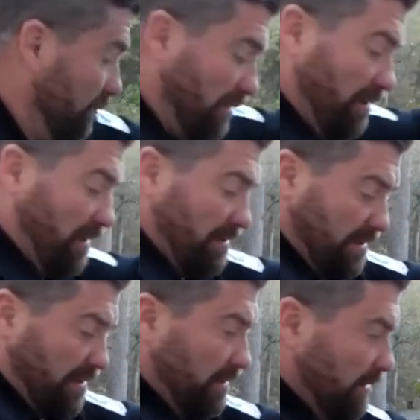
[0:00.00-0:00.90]
well, like I
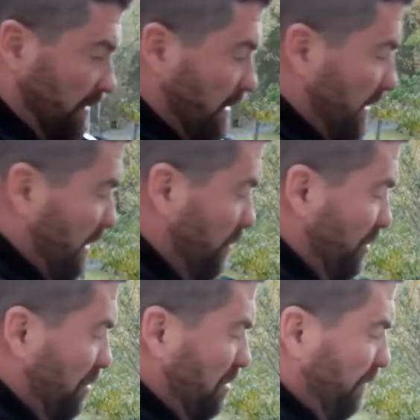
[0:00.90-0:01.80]
said, it was
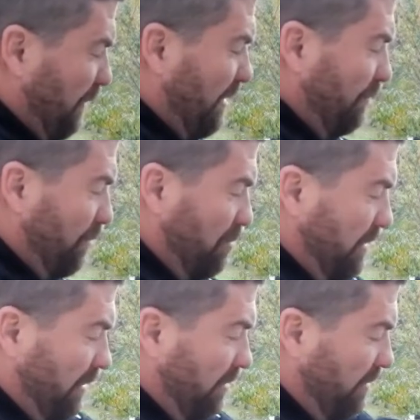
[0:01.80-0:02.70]
used to flavor root
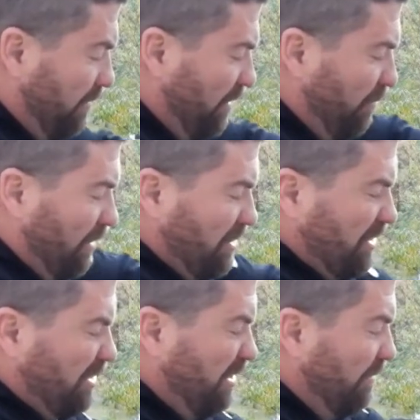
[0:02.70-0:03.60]
beer. We've washed
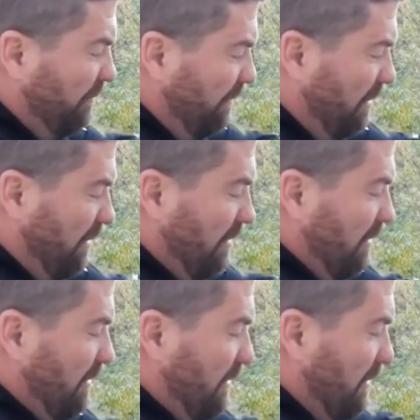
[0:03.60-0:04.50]
this off.
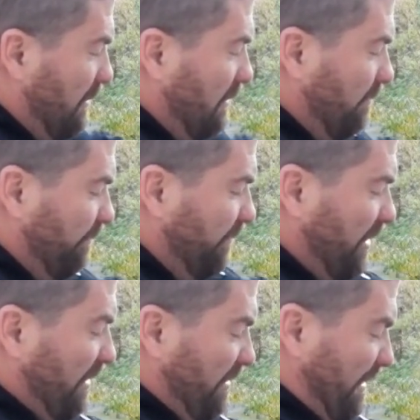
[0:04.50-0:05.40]
Well,
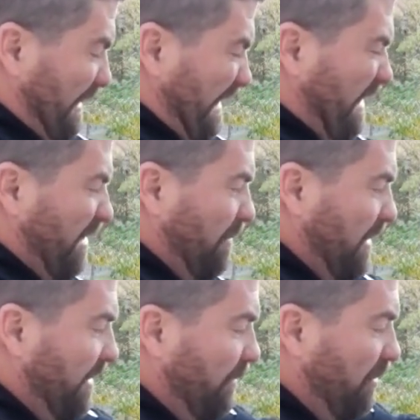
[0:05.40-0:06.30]
yeah, it might
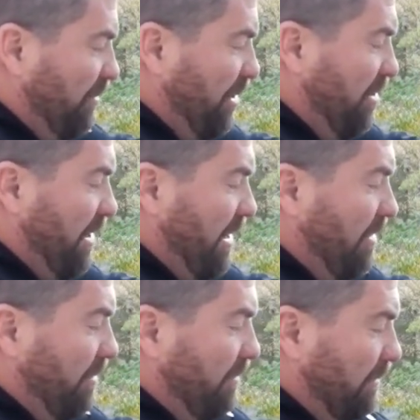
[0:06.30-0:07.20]
have a little dirt in
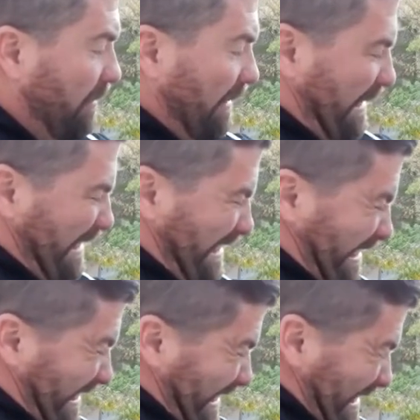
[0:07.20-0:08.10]
it.
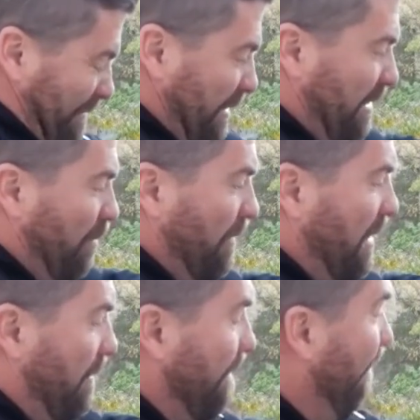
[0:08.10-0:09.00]
That don't
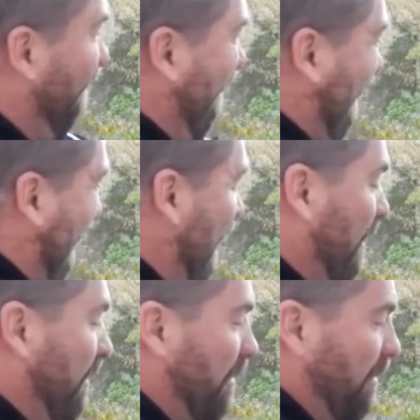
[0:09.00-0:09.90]
matter.
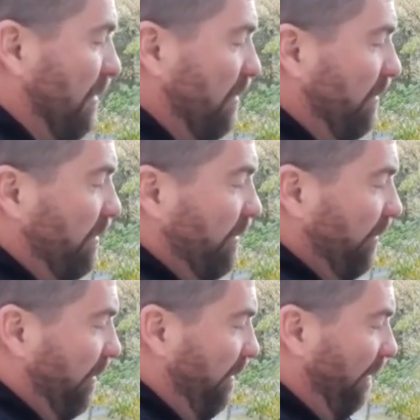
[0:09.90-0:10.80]

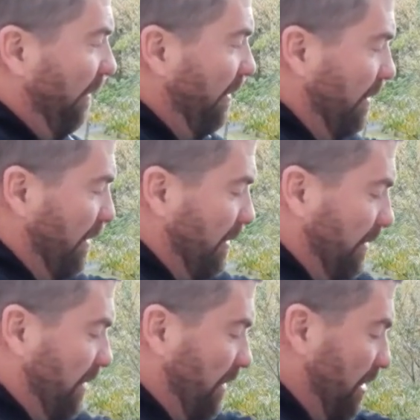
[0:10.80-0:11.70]
Goodness, I
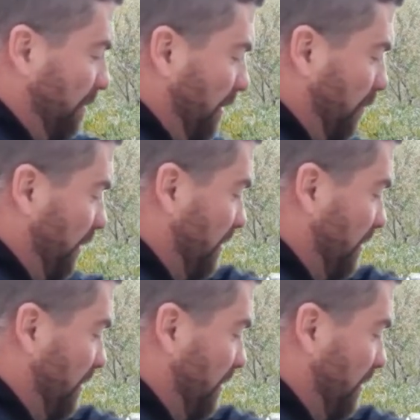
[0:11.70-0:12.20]
think a lot of people